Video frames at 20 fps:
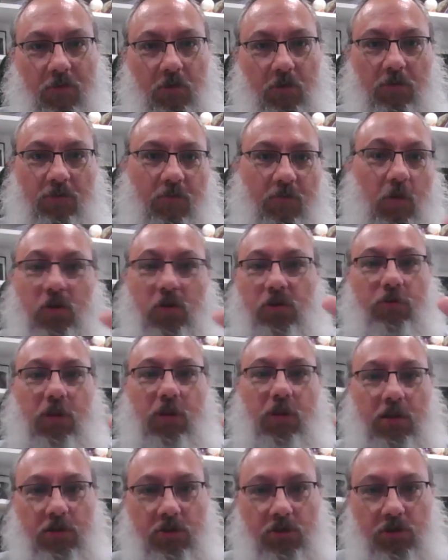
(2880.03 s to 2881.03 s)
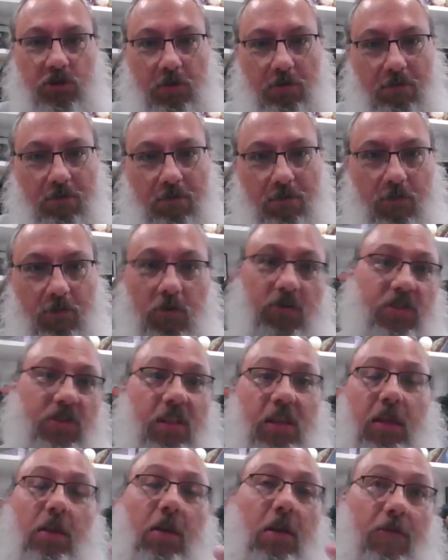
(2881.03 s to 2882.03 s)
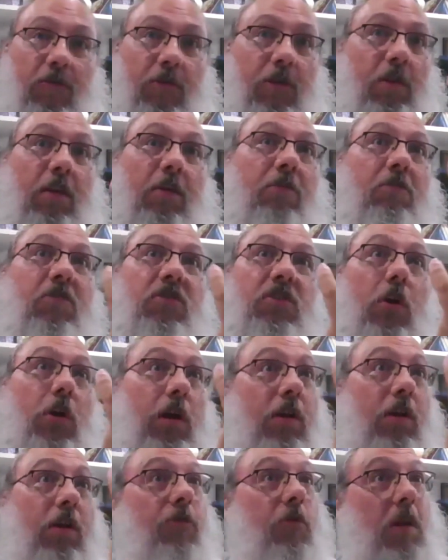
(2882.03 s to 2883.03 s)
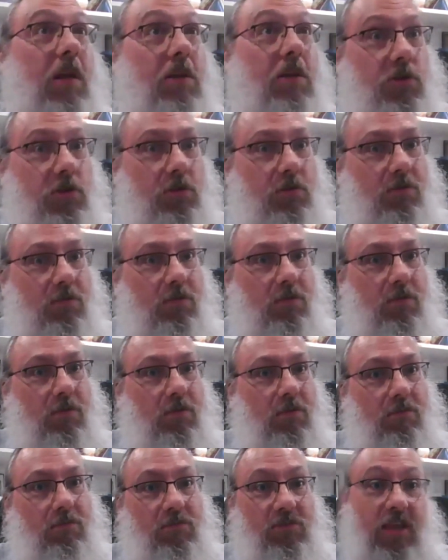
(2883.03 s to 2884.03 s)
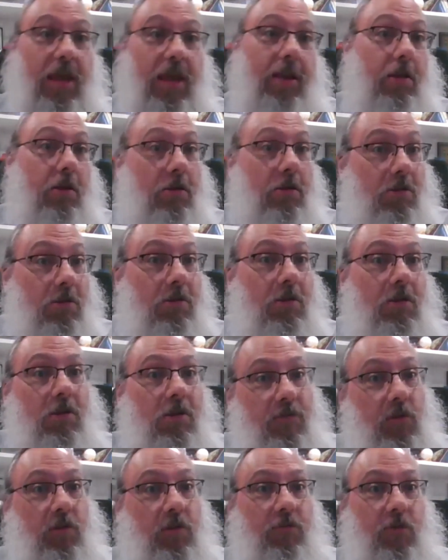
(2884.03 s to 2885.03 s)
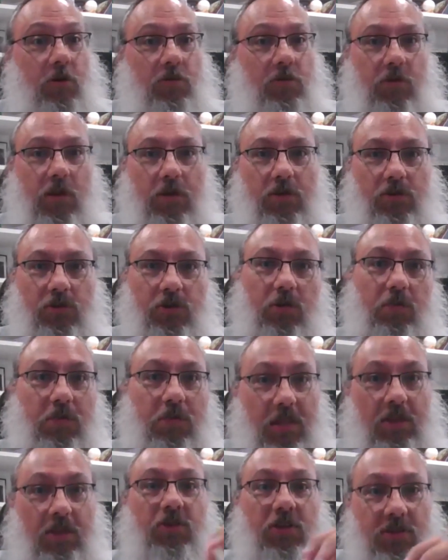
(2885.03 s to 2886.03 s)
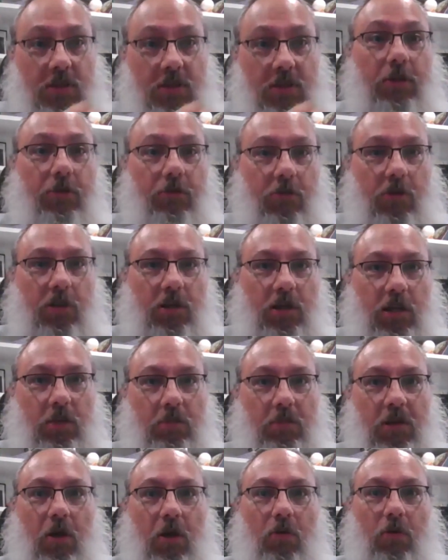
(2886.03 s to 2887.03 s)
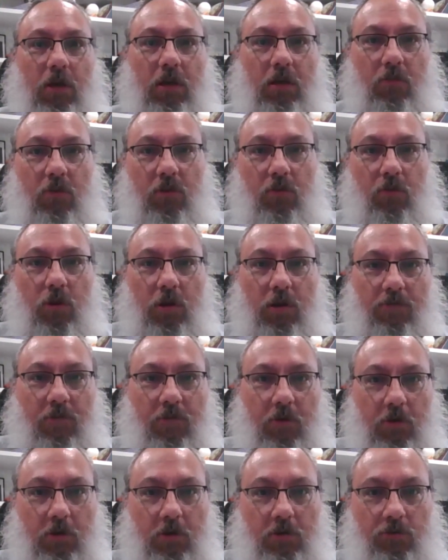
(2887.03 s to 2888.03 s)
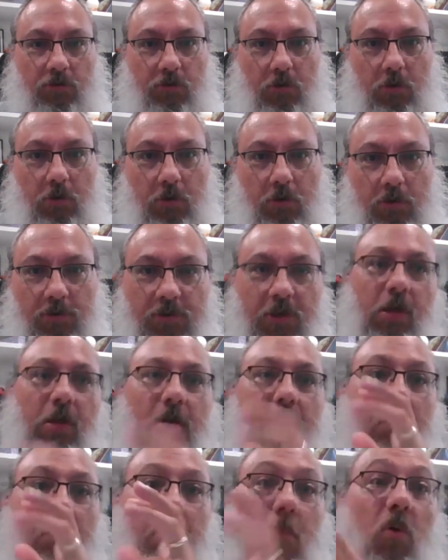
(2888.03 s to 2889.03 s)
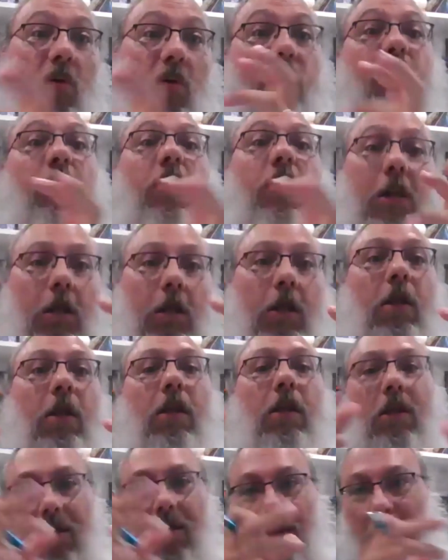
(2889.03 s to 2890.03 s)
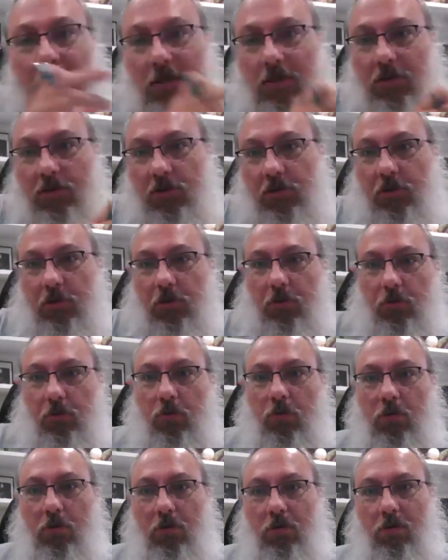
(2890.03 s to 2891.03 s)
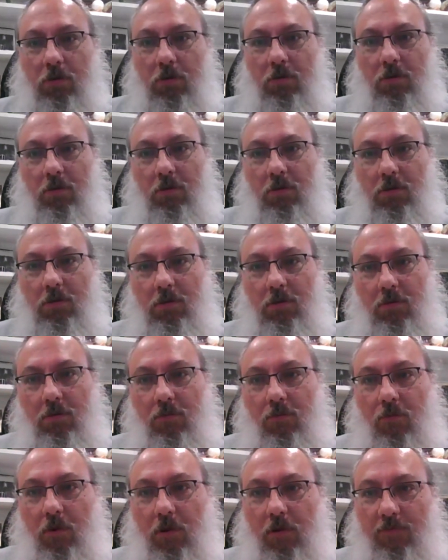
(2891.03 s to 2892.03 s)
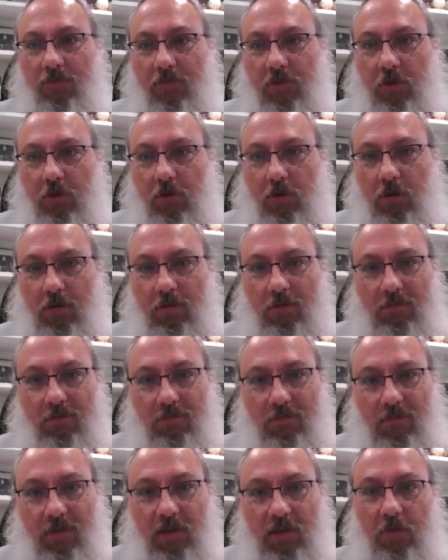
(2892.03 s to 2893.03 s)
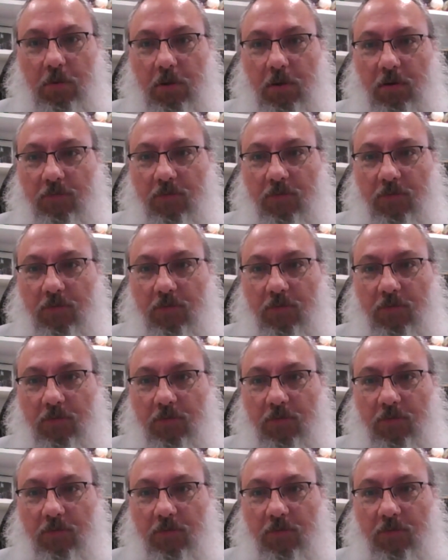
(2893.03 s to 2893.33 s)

their first relationship, once they get enough information data for their first relationship, they just literally keep going with one of their controls, morphing into one of their independent